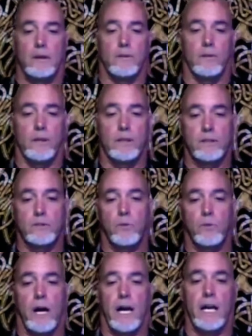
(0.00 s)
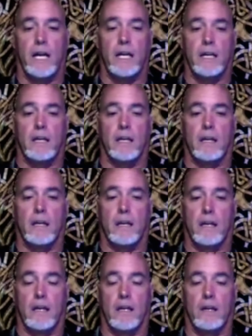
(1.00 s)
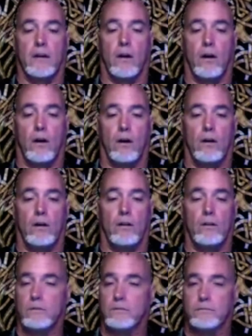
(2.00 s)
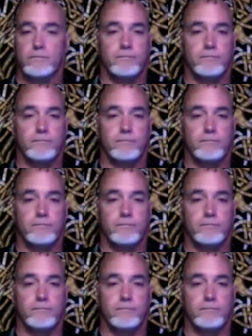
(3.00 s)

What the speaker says: So this is why in all